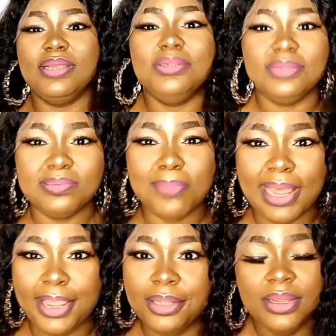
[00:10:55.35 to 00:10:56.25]
Use
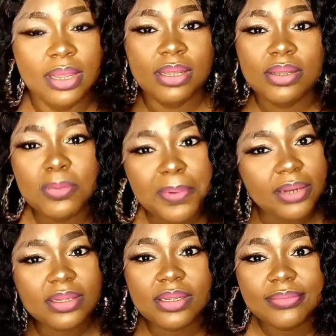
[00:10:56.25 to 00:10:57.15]
my
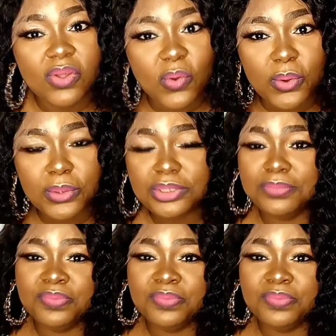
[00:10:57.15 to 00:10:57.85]
coupon code